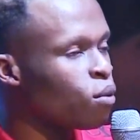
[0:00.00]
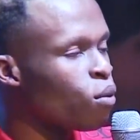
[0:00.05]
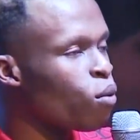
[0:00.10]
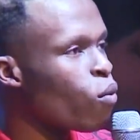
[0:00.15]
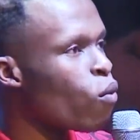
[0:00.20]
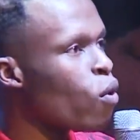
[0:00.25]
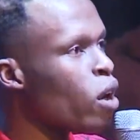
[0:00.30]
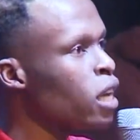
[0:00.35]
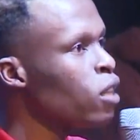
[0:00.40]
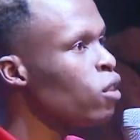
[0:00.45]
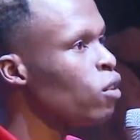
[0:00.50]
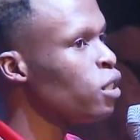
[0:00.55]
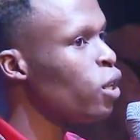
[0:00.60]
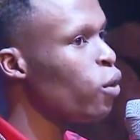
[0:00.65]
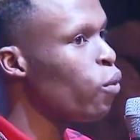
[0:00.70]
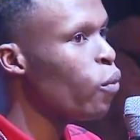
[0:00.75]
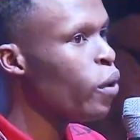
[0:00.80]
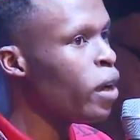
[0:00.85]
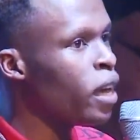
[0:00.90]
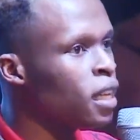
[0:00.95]
Walking on the
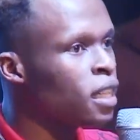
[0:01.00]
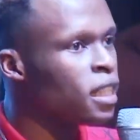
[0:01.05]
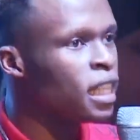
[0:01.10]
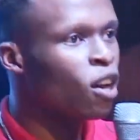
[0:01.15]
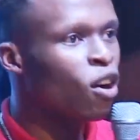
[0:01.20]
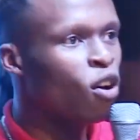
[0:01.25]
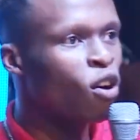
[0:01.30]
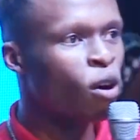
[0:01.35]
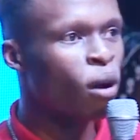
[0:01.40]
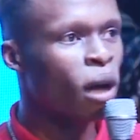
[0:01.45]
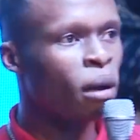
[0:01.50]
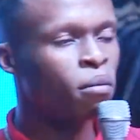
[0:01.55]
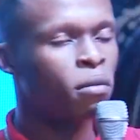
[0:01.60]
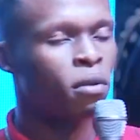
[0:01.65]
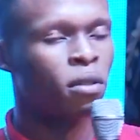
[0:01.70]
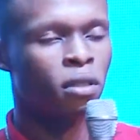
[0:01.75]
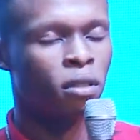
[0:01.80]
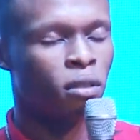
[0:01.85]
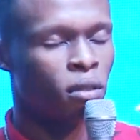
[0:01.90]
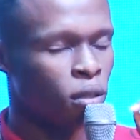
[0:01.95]
way.
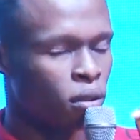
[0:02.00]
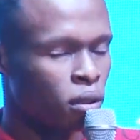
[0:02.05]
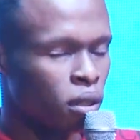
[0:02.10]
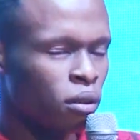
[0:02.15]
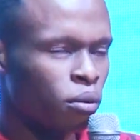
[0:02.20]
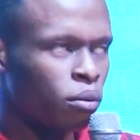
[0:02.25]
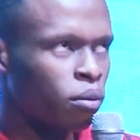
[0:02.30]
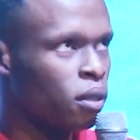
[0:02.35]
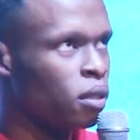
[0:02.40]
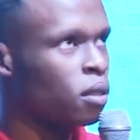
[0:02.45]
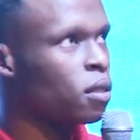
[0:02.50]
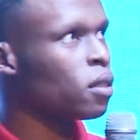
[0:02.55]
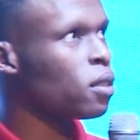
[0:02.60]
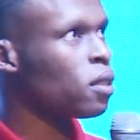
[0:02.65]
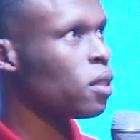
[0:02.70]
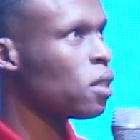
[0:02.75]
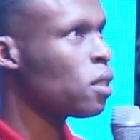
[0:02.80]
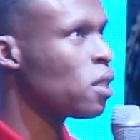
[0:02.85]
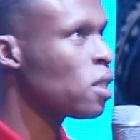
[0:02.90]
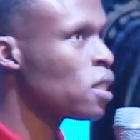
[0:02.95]
Okay, sorry.
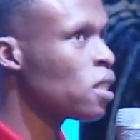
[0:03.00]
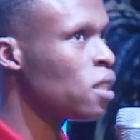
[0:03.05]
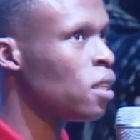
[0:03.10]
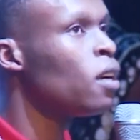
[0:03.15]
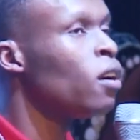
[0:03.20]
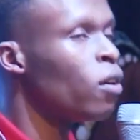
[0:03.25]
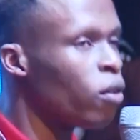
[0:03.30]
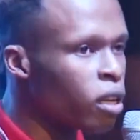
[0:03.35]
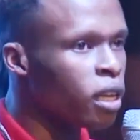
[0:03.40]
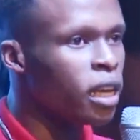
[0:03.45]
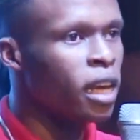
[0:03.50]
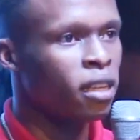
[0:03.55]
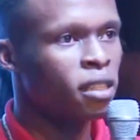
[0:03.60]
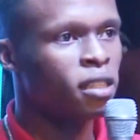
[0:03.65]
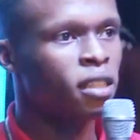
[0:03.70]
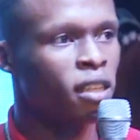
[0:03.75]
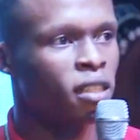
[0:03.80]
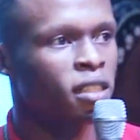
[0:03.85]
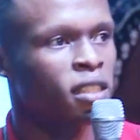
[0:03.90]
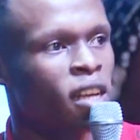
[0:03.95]
Okay,
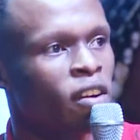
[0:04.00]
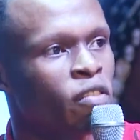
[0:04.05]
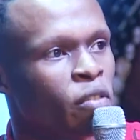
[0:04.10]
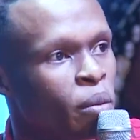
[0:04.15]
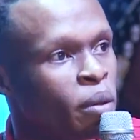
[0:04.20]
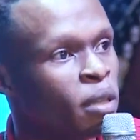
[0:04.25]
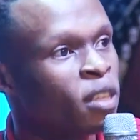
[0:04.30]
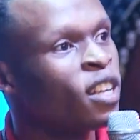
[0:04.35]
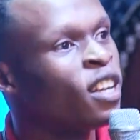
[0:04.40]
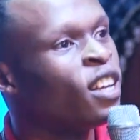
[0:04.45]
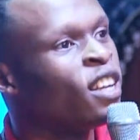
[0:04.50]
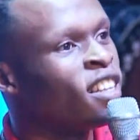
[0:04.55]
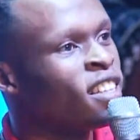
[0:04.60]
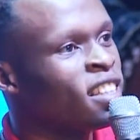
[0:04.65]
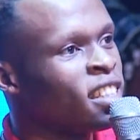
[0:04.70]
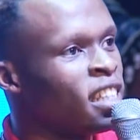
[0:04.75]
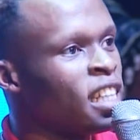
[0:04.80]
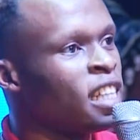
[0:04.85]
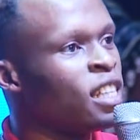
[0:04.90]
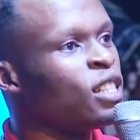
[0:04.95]
yes. I will.
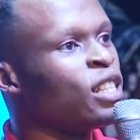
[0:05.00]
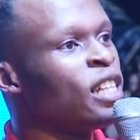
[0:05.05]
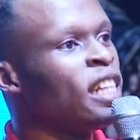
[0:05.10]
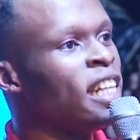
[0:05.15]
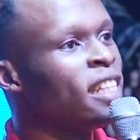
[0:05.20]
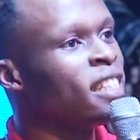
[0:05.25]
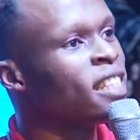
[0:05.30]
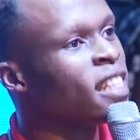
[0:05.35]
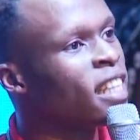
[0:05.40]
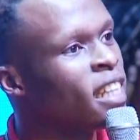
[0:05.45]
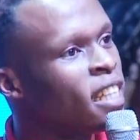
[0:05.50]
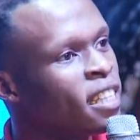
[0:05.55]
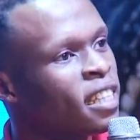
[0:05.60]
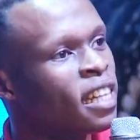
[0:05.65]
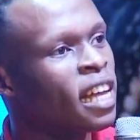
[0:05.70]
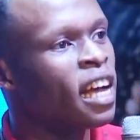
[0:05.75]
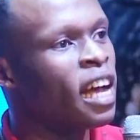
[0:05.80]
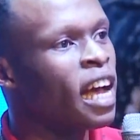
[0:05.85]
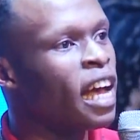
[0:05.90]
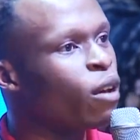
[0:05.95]

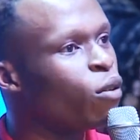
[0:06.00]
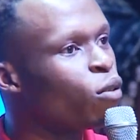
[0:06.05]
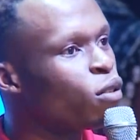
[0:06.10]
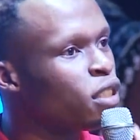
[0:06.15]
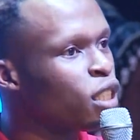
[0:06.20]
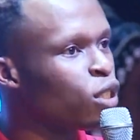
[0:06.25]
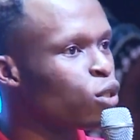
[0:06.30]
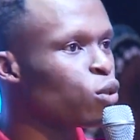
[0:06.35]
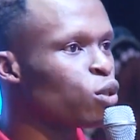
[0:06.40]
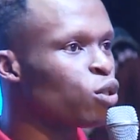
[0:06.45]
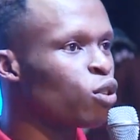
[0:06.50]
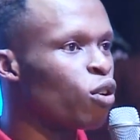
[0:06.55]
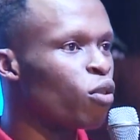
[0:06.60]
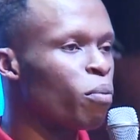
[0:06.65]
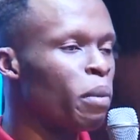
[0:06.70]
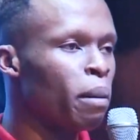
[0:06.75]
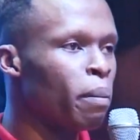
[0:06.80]
Listen, I wrote this song by